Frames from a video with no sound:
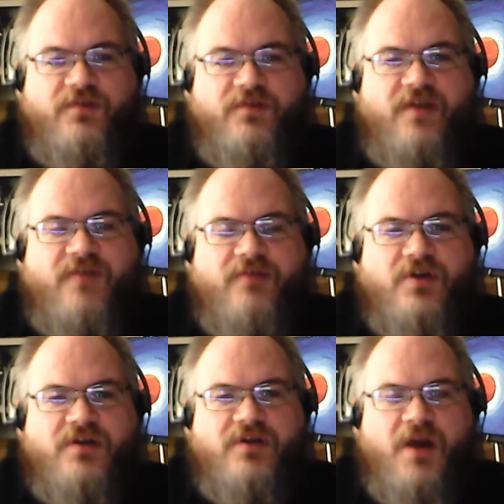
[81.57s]
the Fan
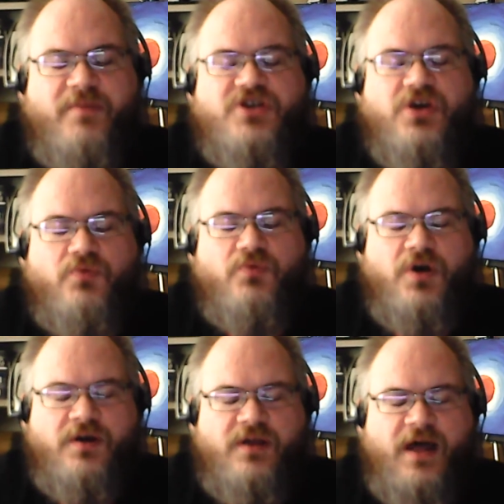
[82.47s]
Favorite RPG
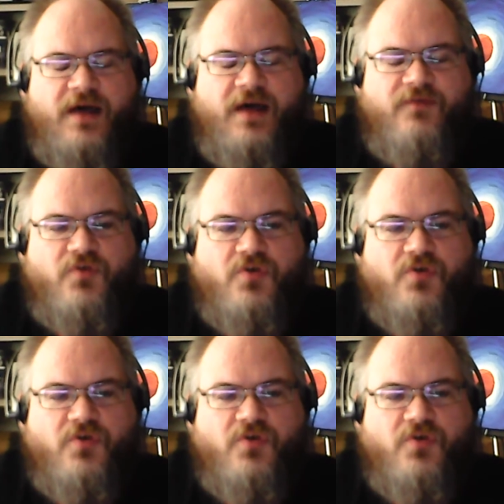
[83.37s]
Award for